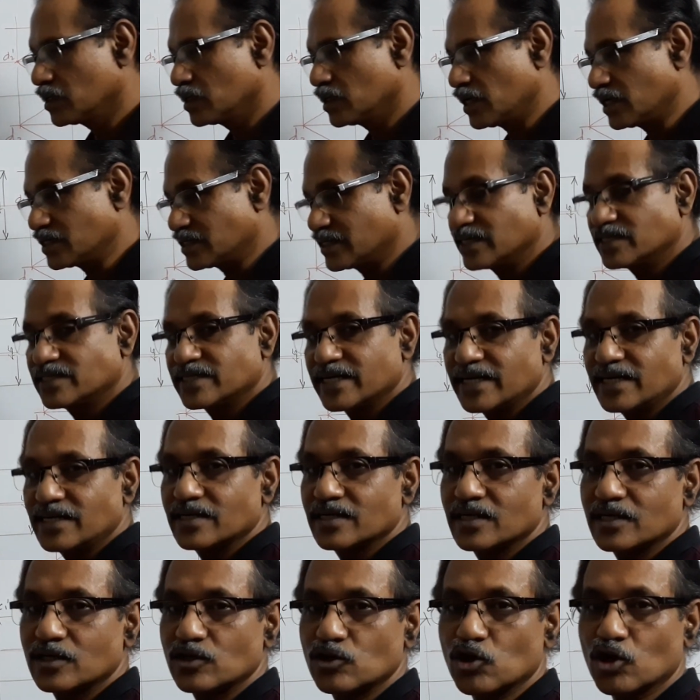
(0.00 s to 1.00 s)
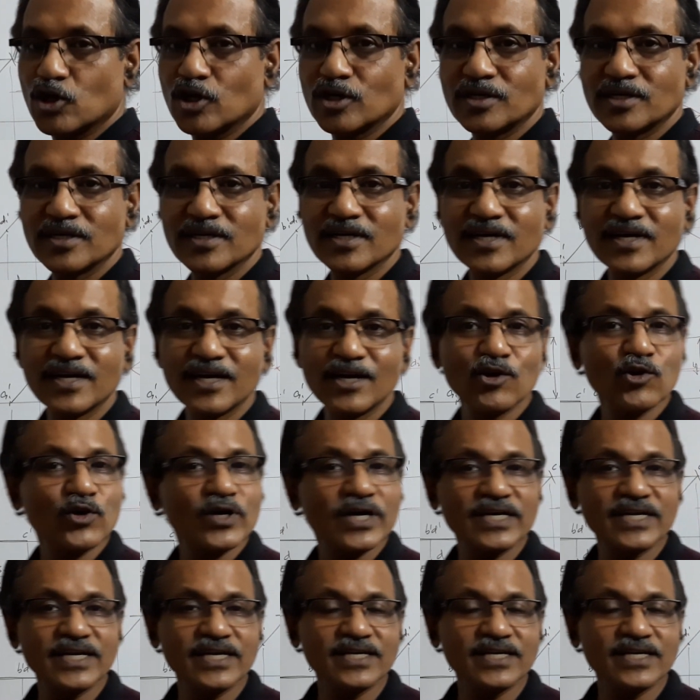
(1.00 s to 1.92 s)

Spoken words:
As I said, don't look at